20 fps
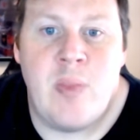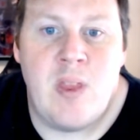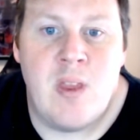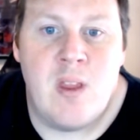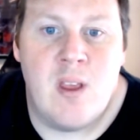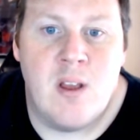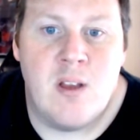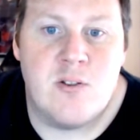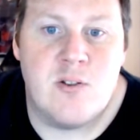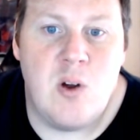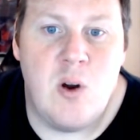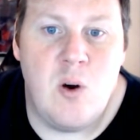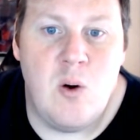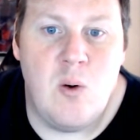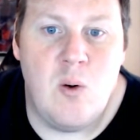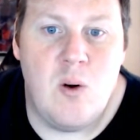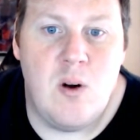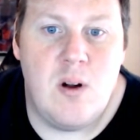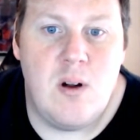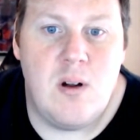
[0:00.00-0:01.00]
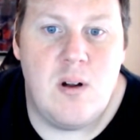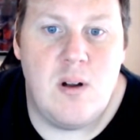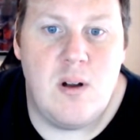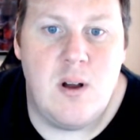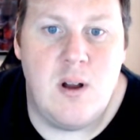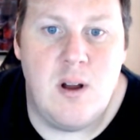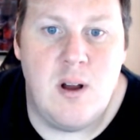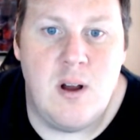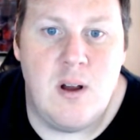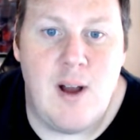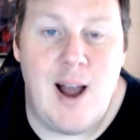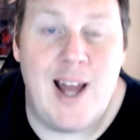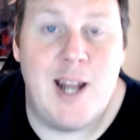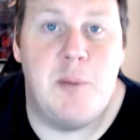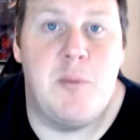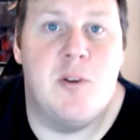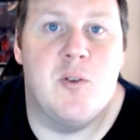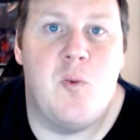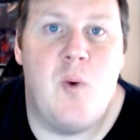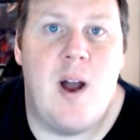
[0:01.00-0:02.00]
So
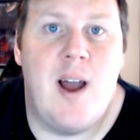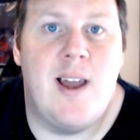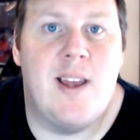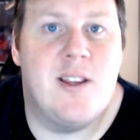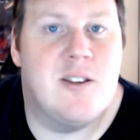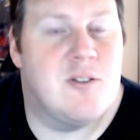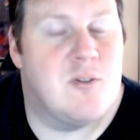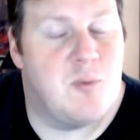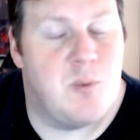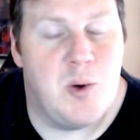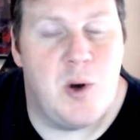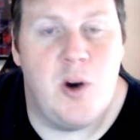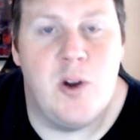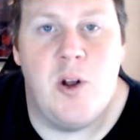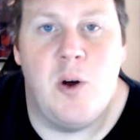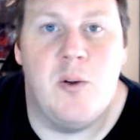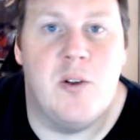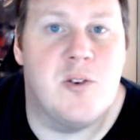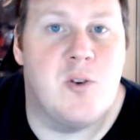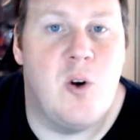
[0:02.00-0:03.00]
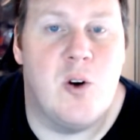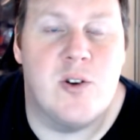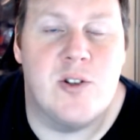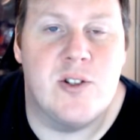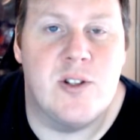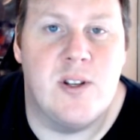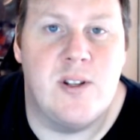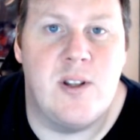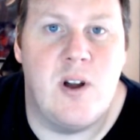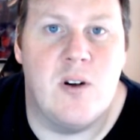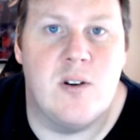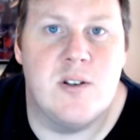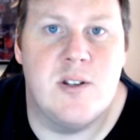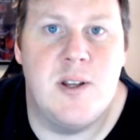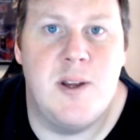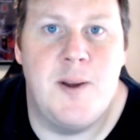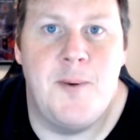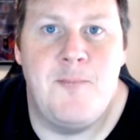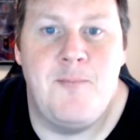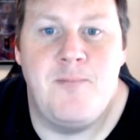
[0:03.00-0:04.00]
animals wise, we all know there's horses and dogs
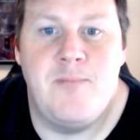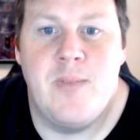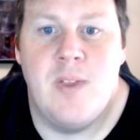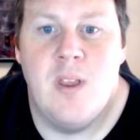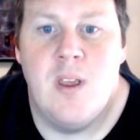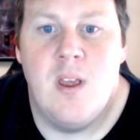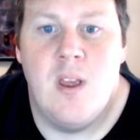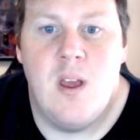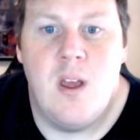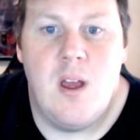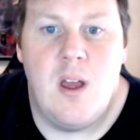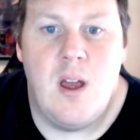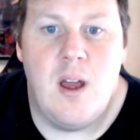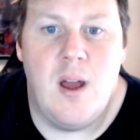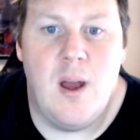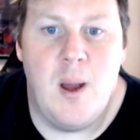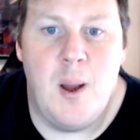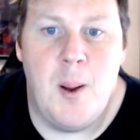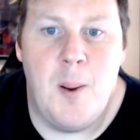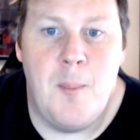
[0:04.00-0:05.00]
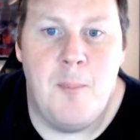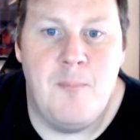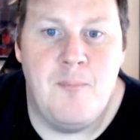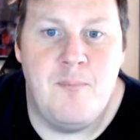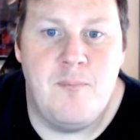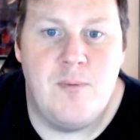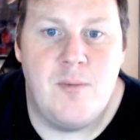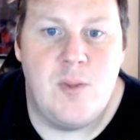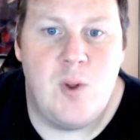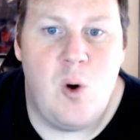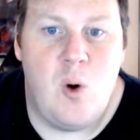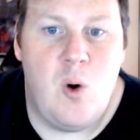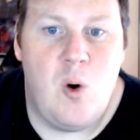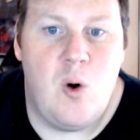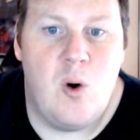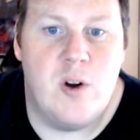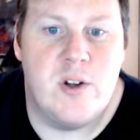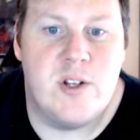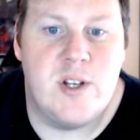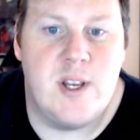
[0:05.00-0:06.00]
there. The
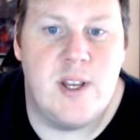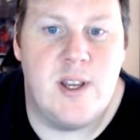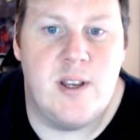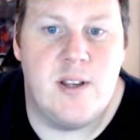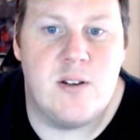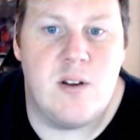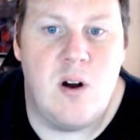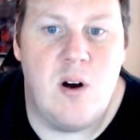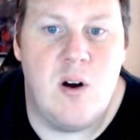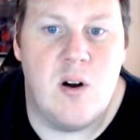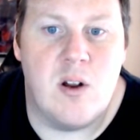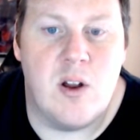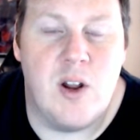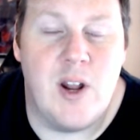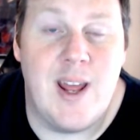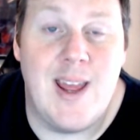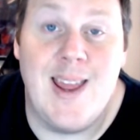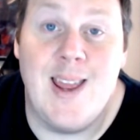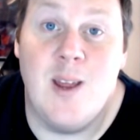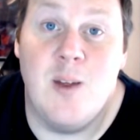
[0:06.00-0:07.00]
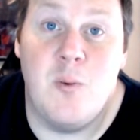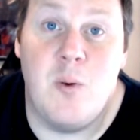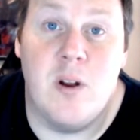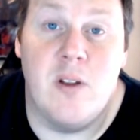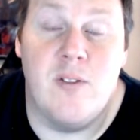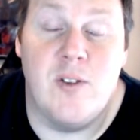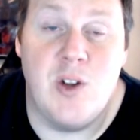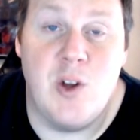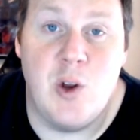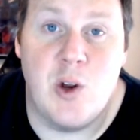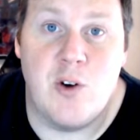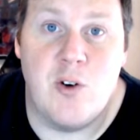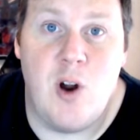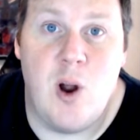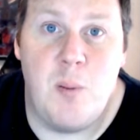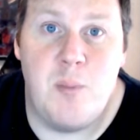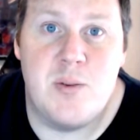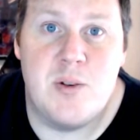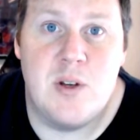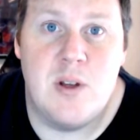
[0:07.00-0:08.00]
horses are going to eat one of the new
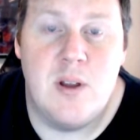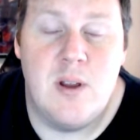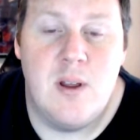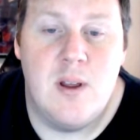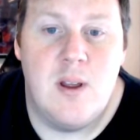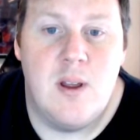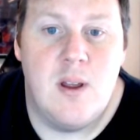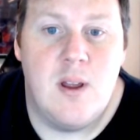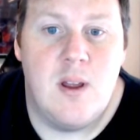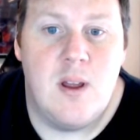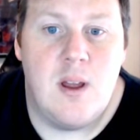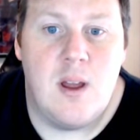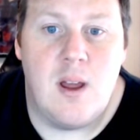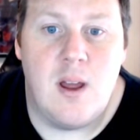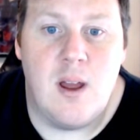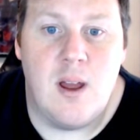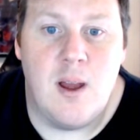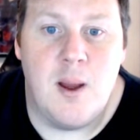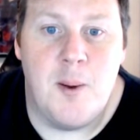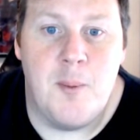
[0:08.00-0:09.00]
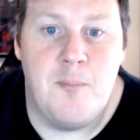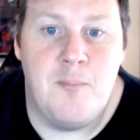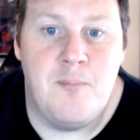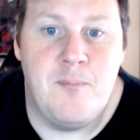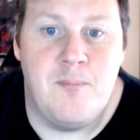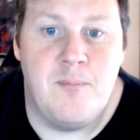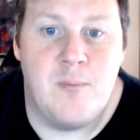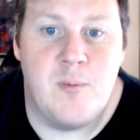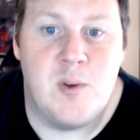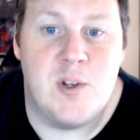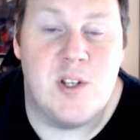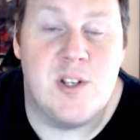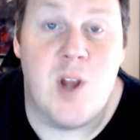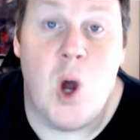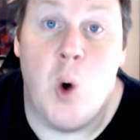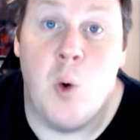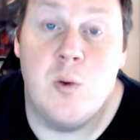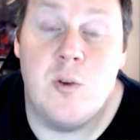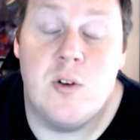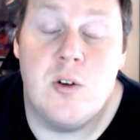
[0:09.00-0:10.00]
crops, which is
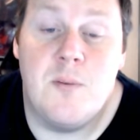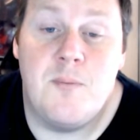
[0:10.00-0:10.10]
oats.